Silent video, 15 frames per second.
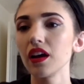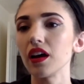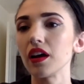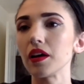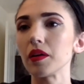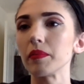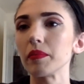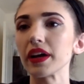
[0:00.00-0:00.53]

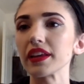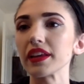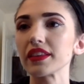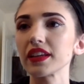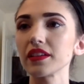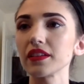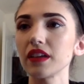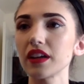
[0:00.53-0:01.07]
I
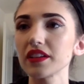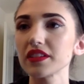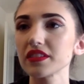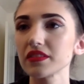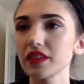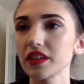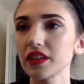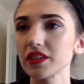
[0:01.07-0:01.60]
think a lot of
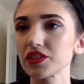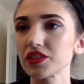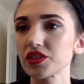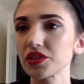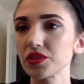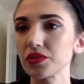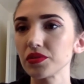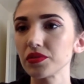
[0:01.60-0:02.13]
salons
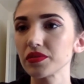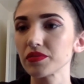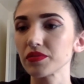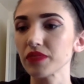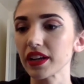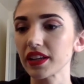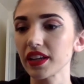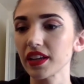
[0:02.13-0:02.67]
choose
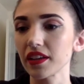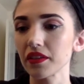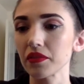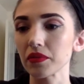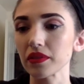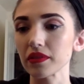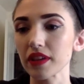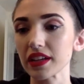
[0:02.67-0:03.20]

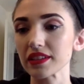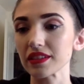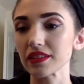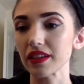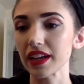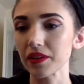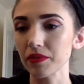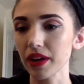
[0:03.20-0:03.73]
Redken or lines
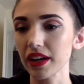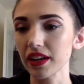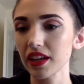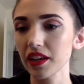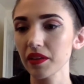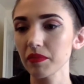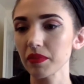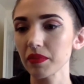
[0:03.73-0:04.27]
like
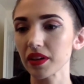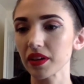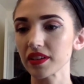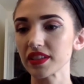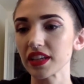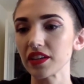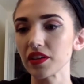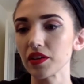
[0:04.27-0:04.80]
Redken
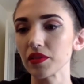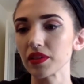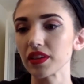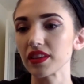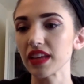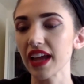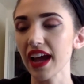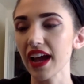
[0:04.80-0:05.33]
because they know that
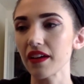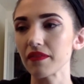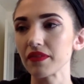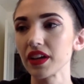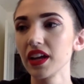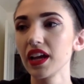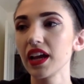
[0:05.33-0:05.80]
they have